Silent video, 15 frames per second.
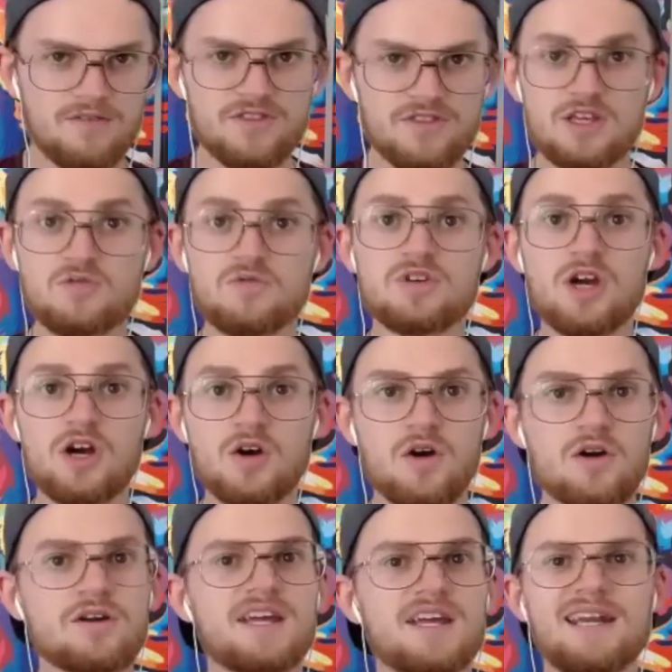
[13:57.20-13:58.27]
that
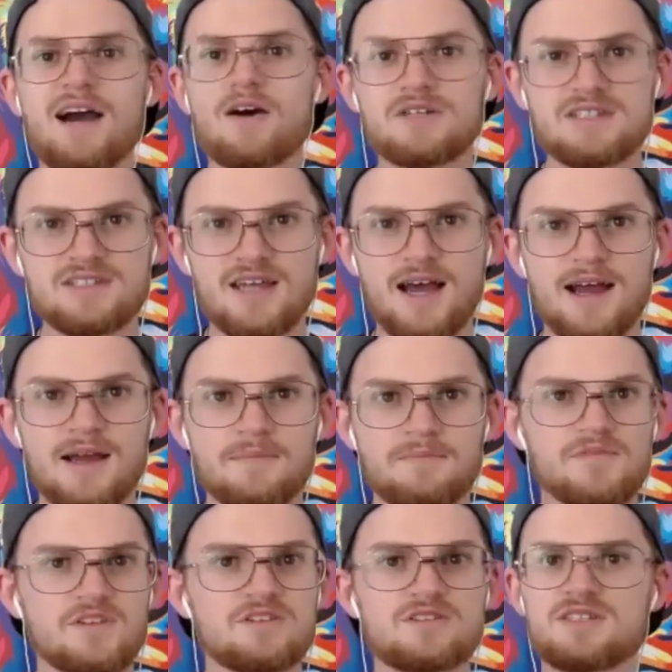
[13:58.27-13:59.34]
okay, now it's time,
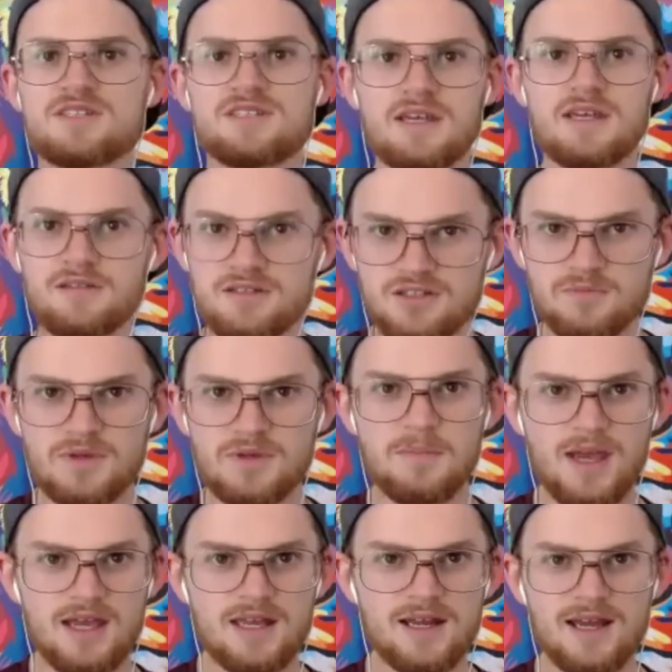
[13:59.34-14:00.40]
there's a sale to be
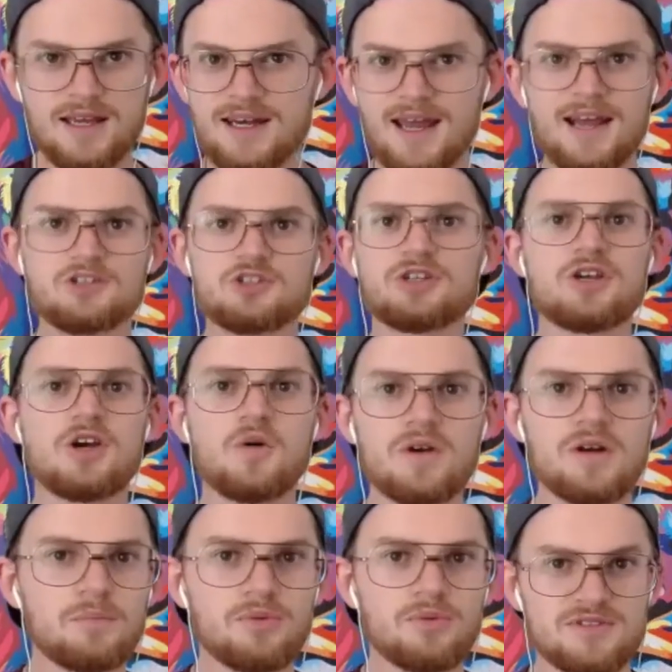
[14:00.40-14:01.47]
made. I can actually go in
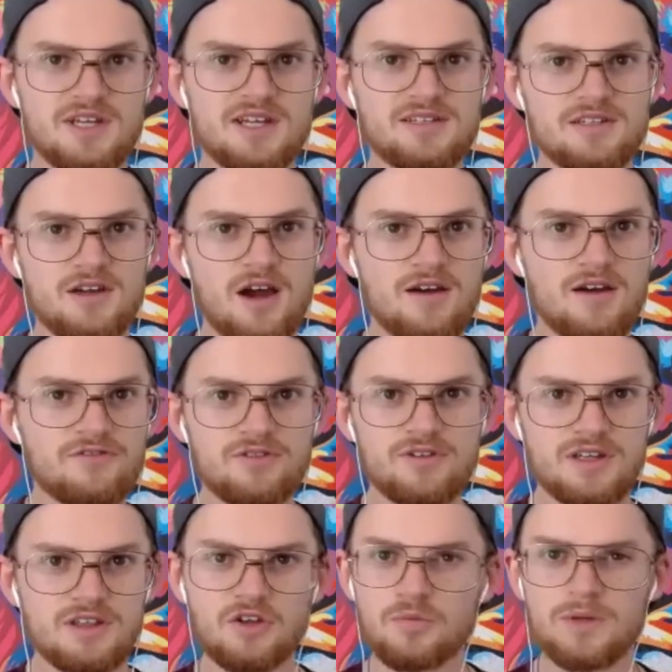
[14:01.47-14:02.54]
and present an offer
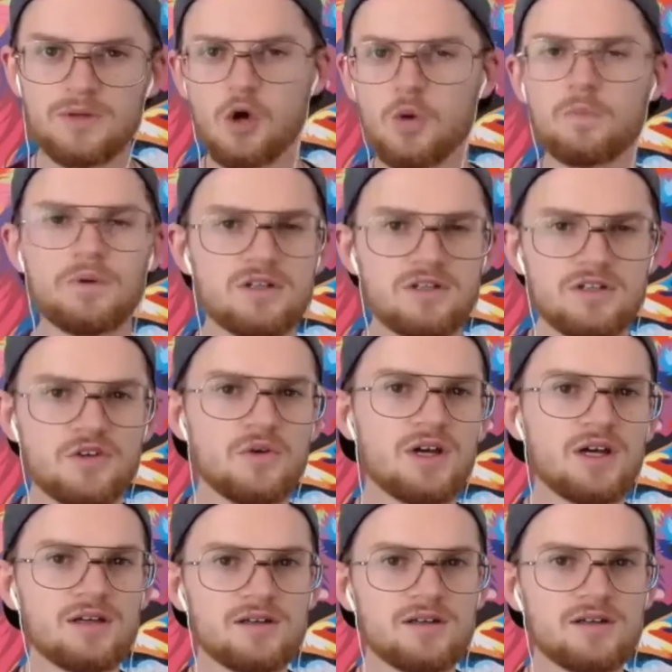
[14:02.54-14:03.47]
and they'll be open to it.